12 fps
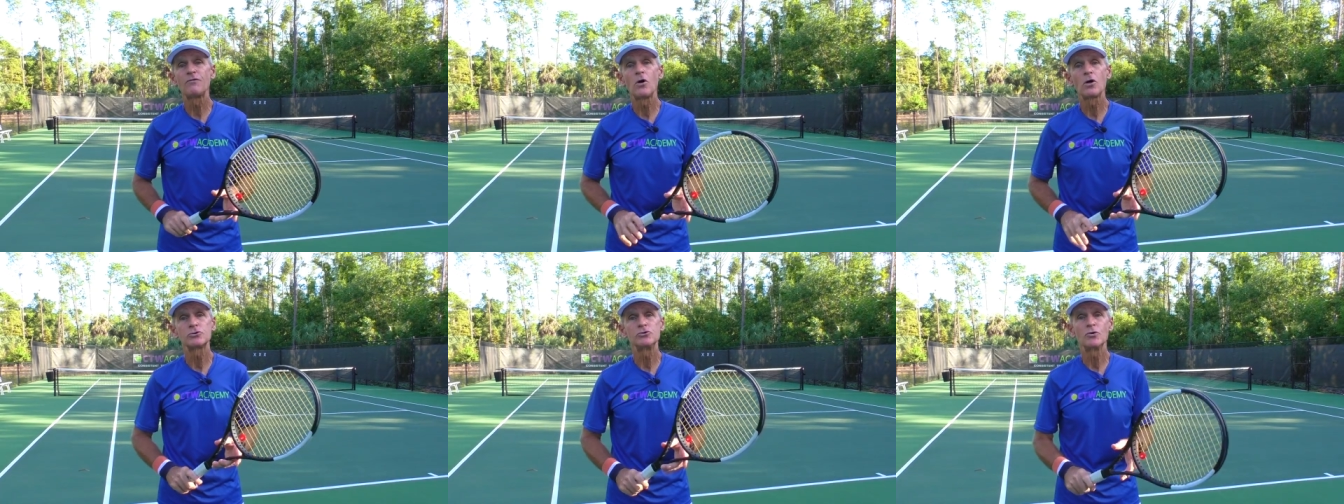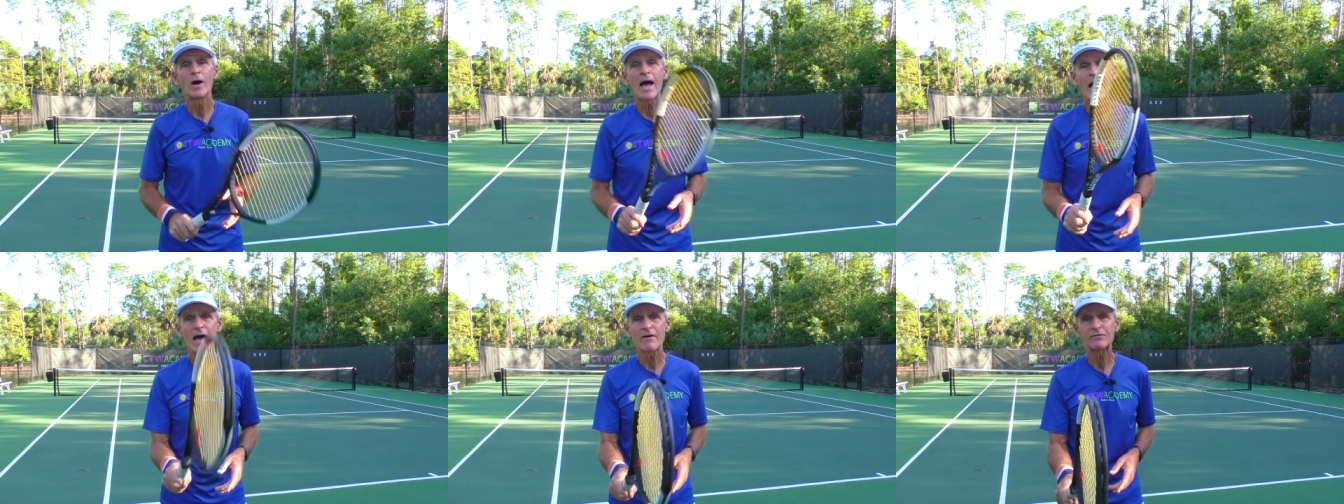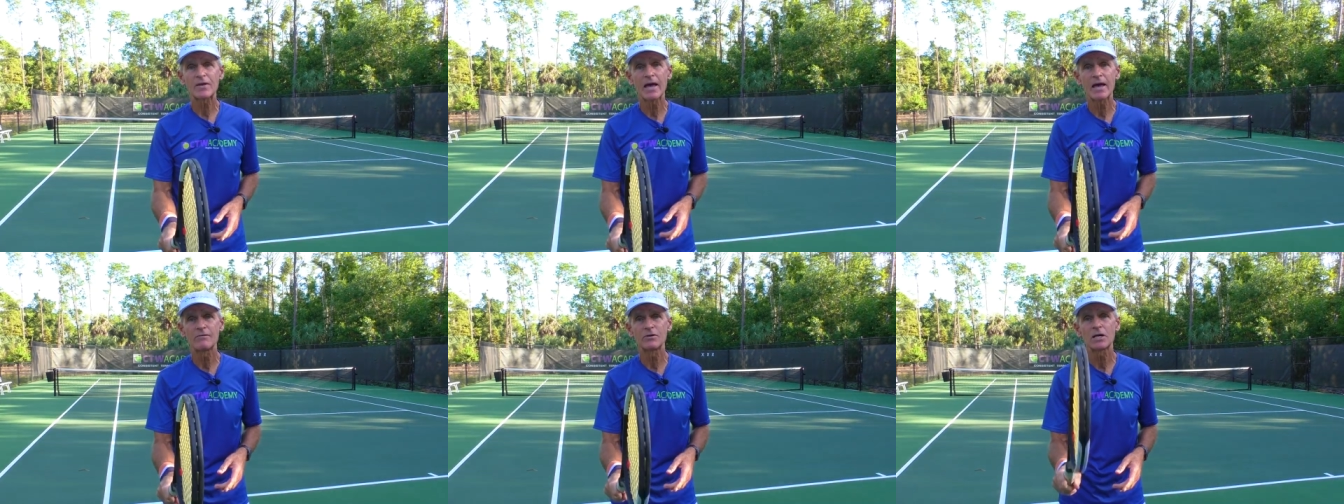of all, you have to
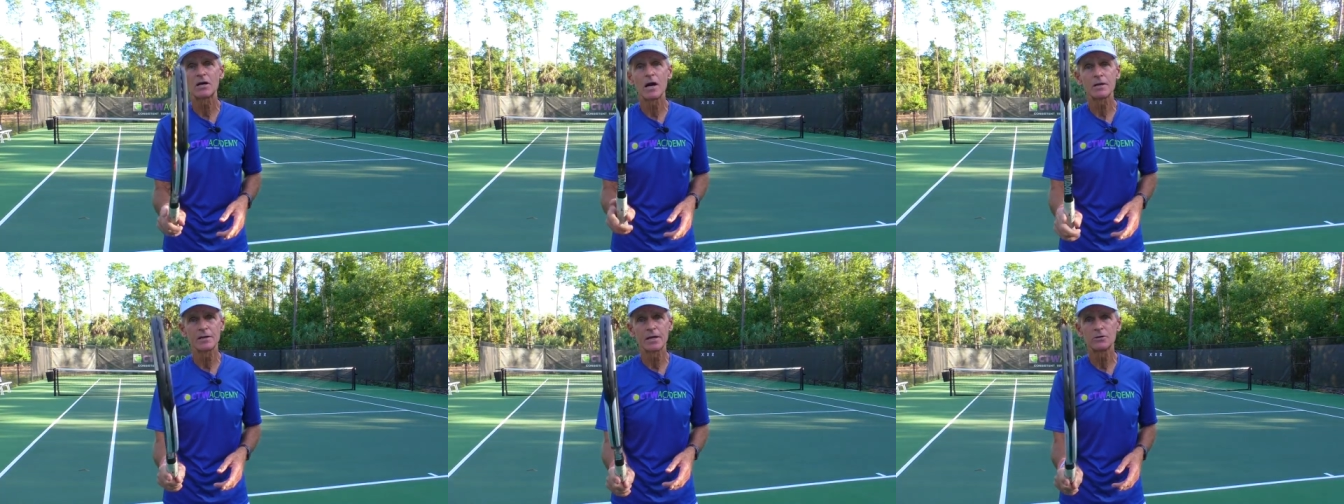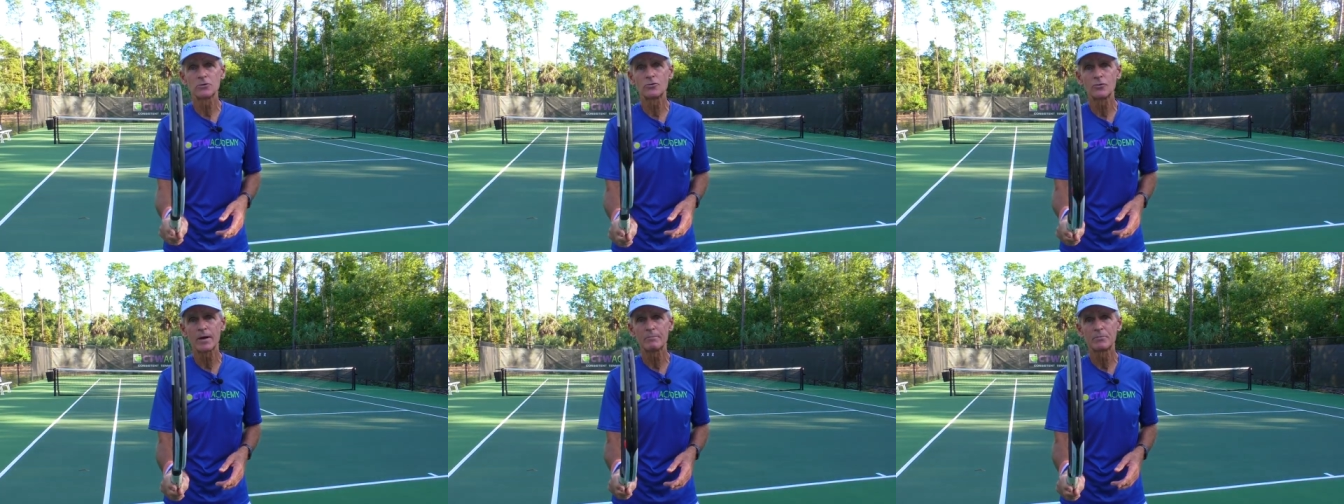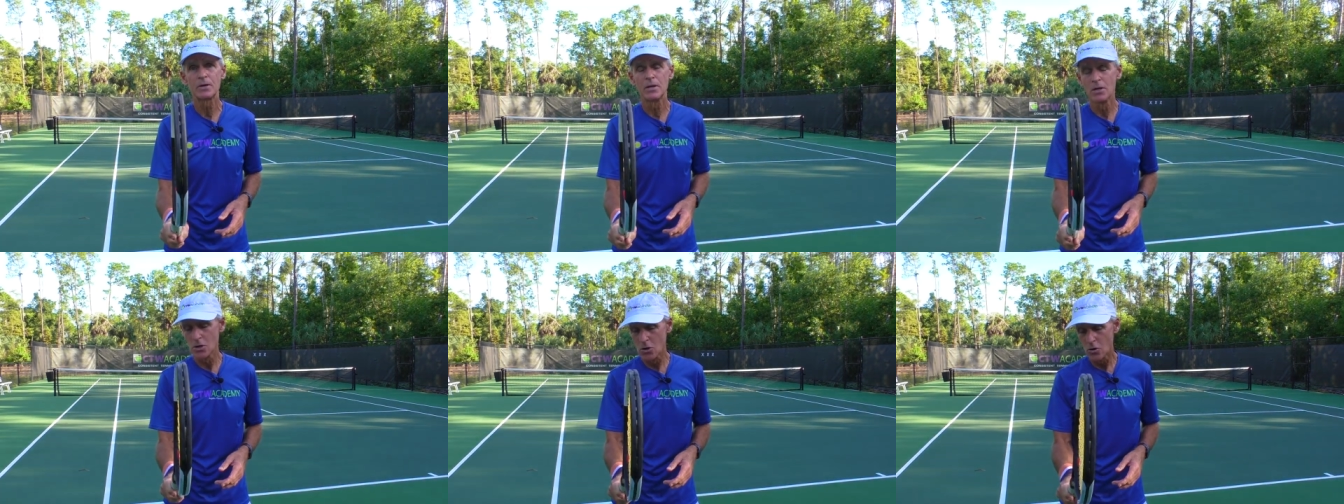have a continental grip
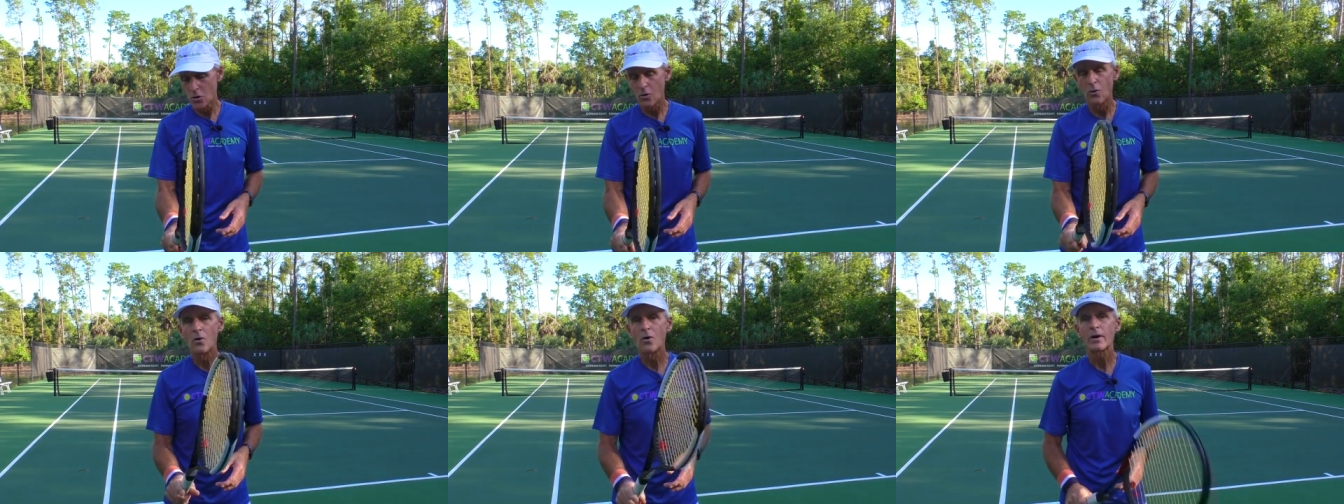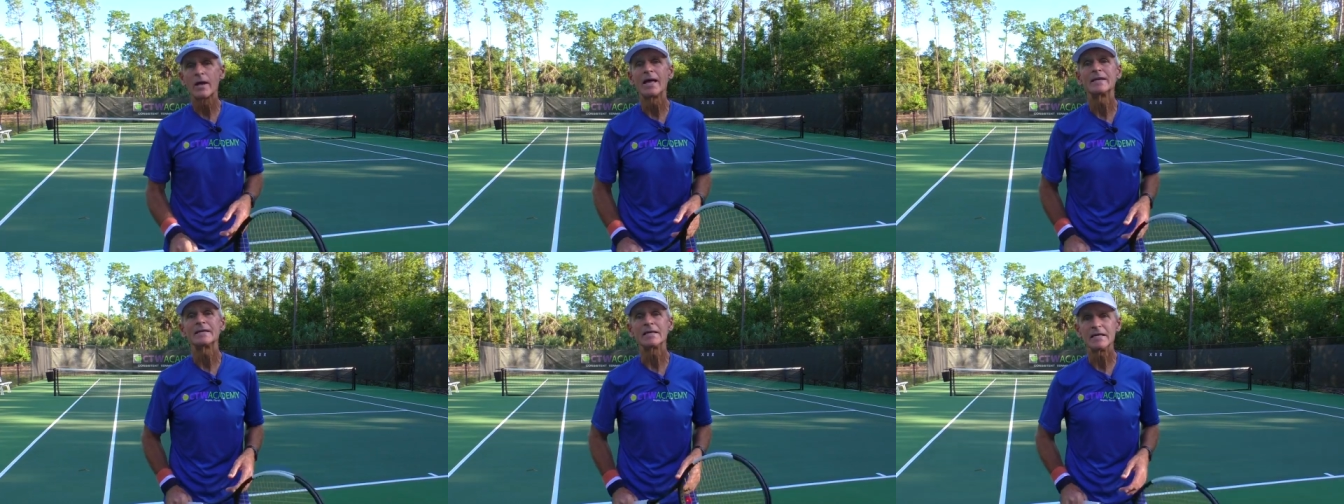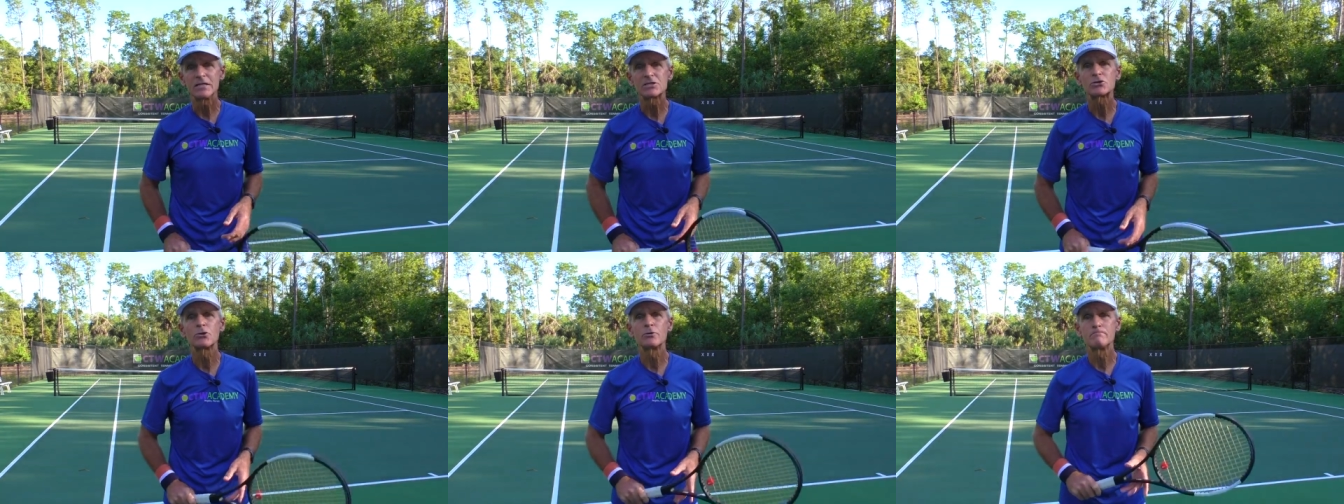or an
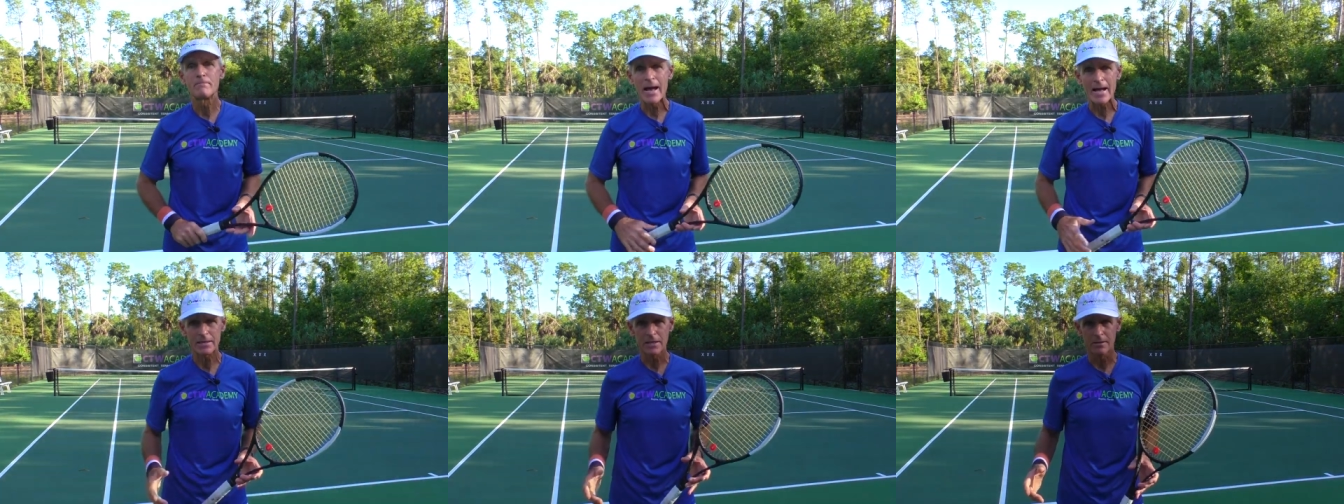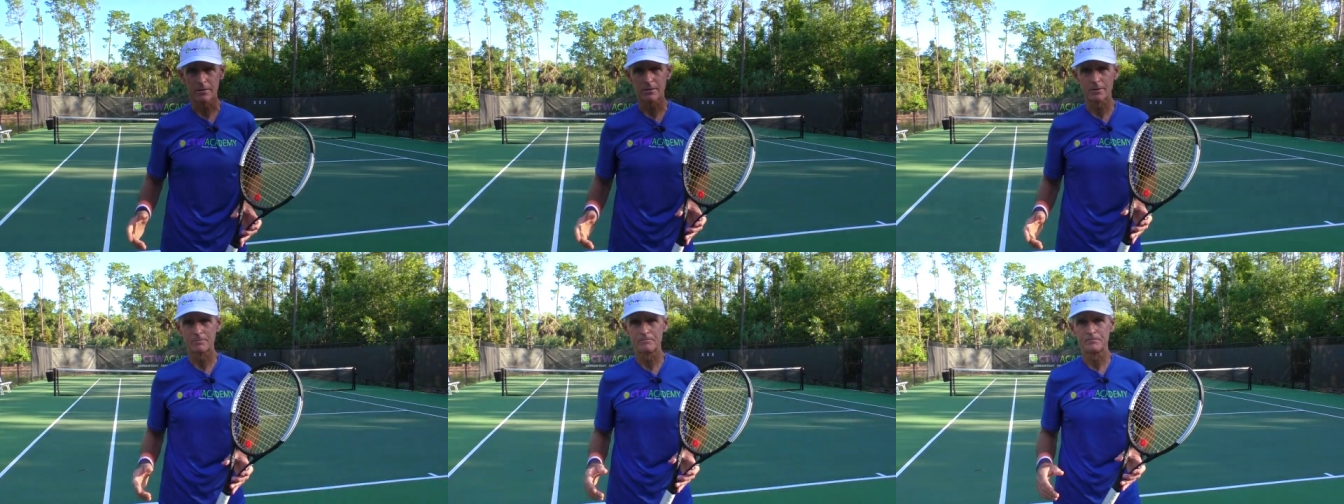Eastern backhand.